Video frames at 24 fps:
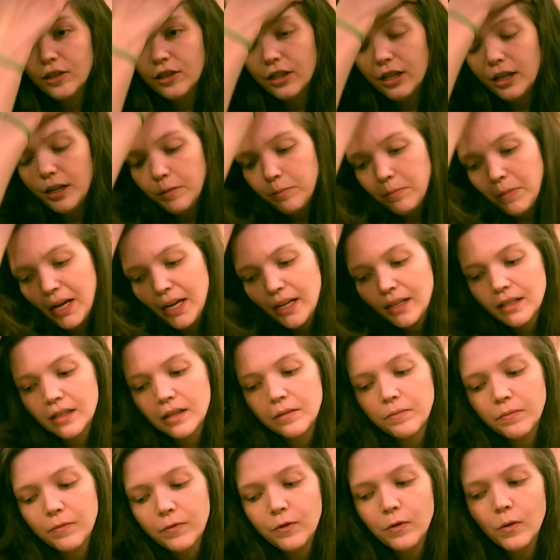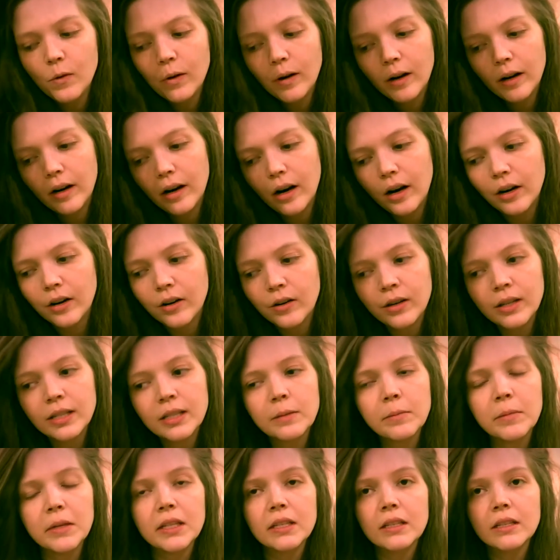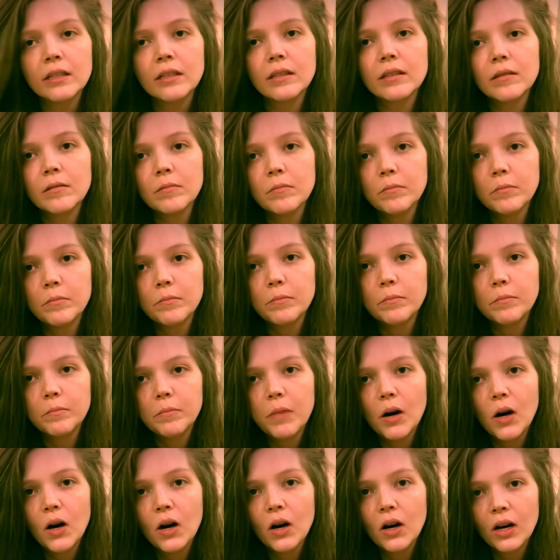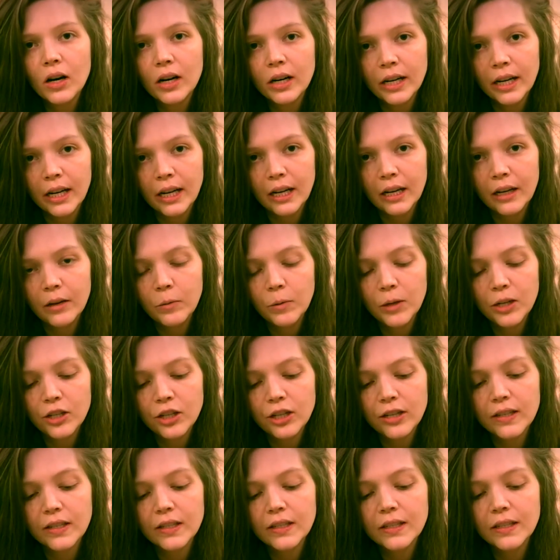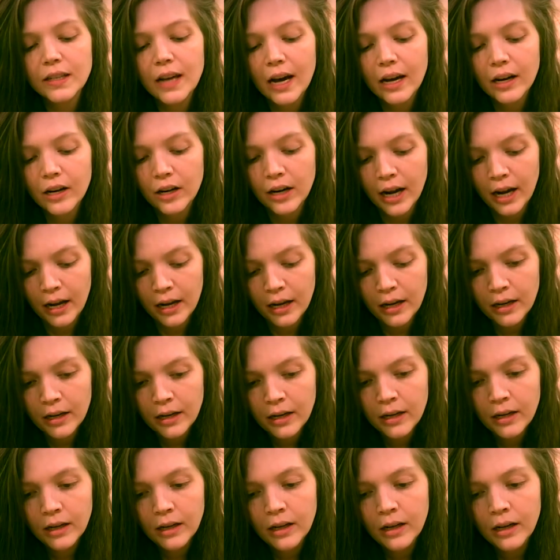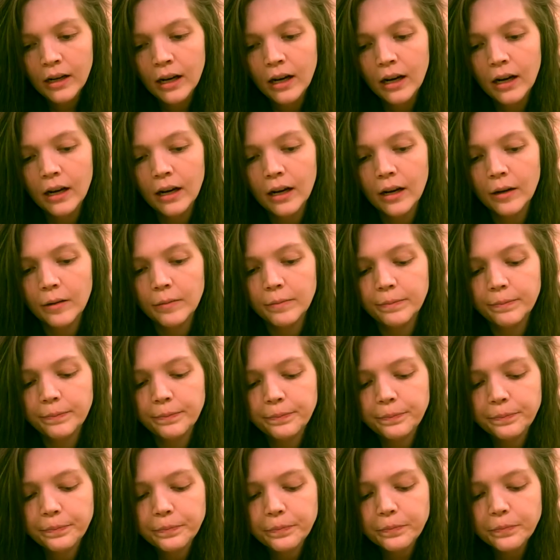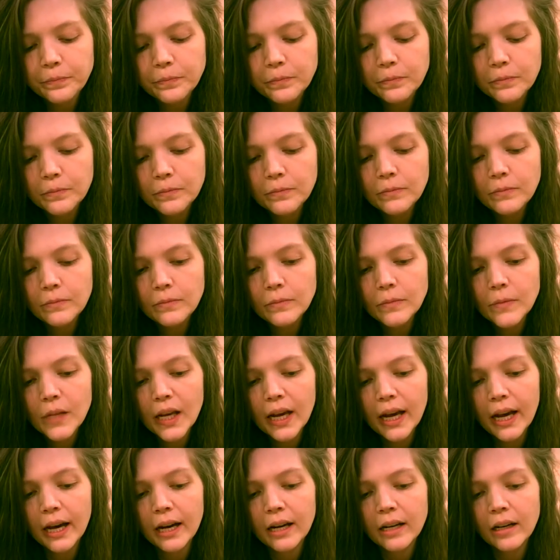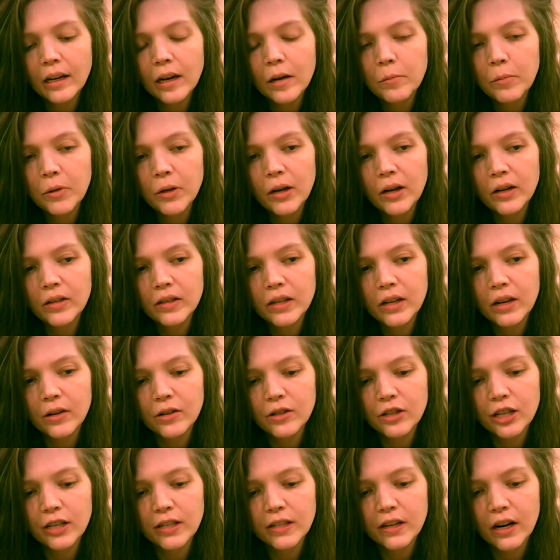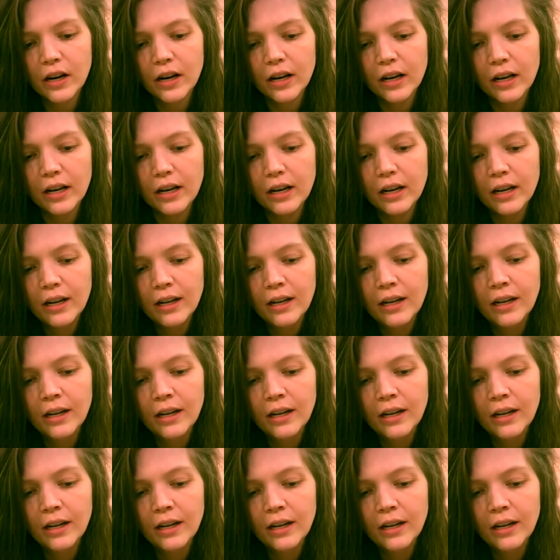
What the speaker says: she makes them for our Christmas party, which is Saturday. And a couple years ago she started